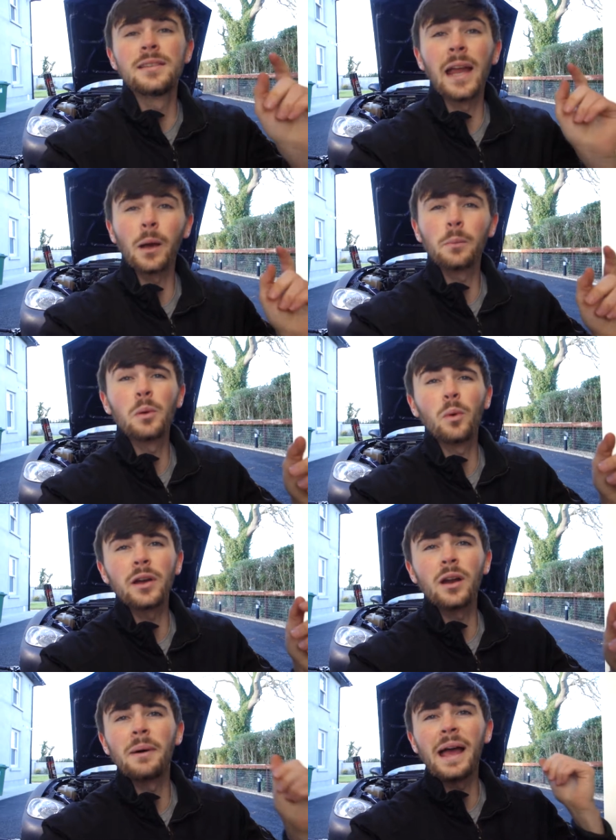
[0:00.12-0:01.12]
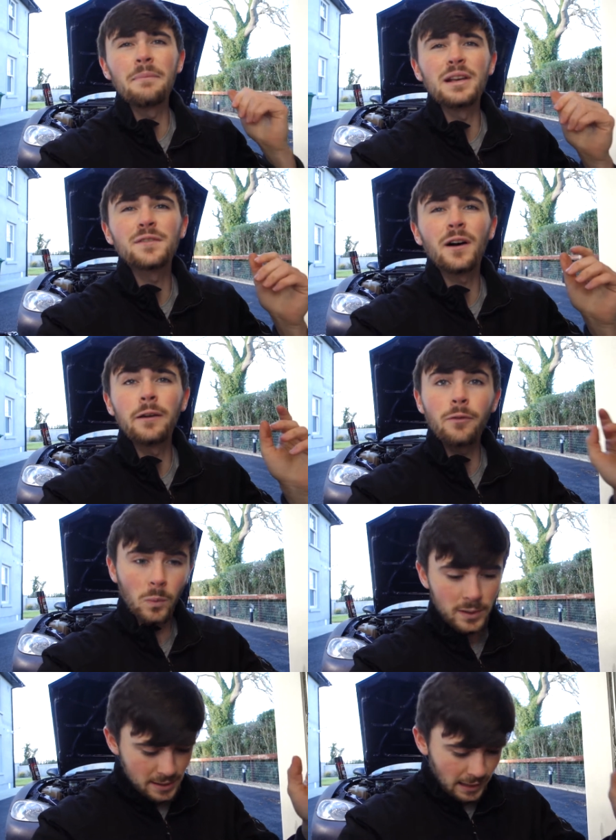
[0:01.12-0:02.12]
today I'm going to be working on my MX-5
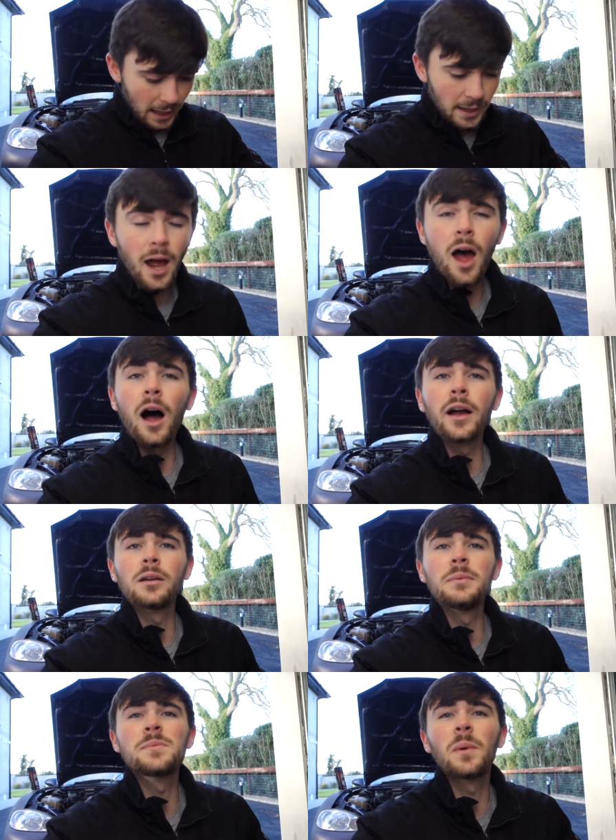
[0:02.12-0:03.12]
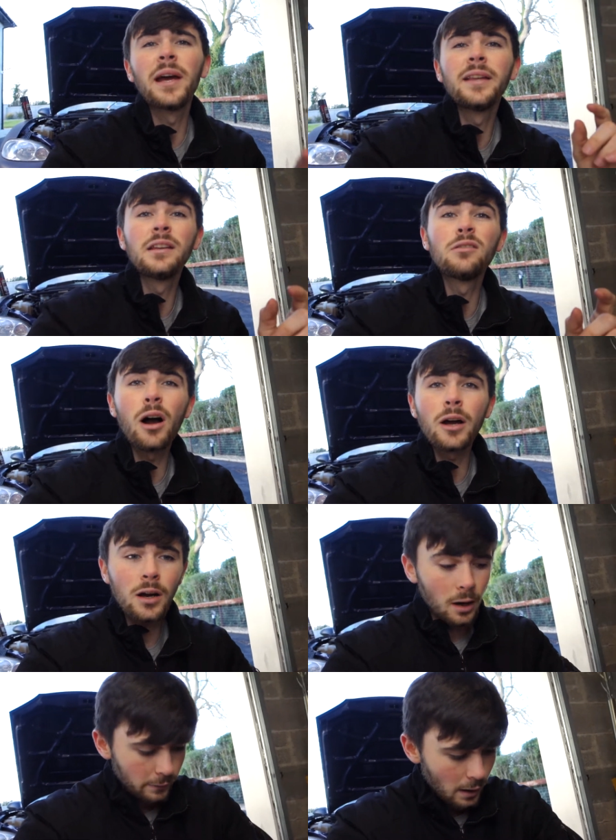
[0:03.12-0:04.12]
once again. I'm going to be spraying the rocker
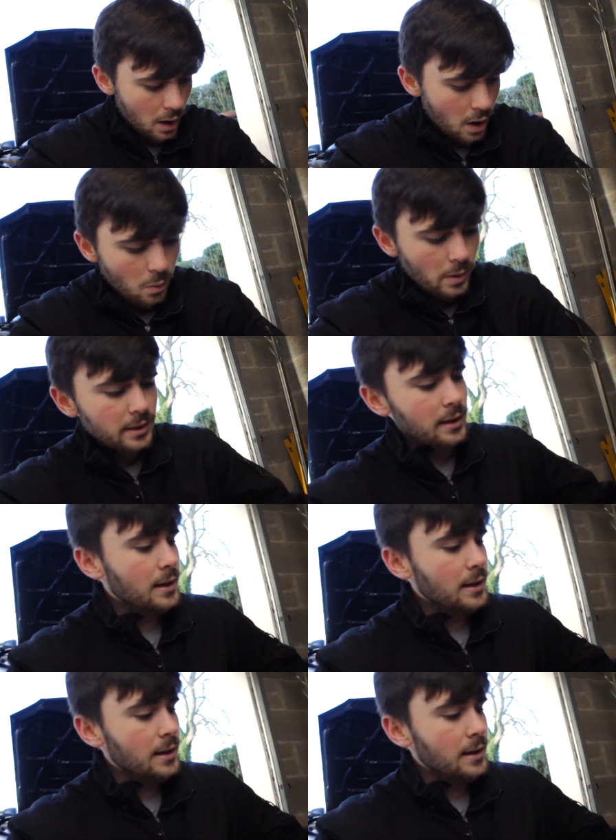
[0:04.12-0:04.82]
cover with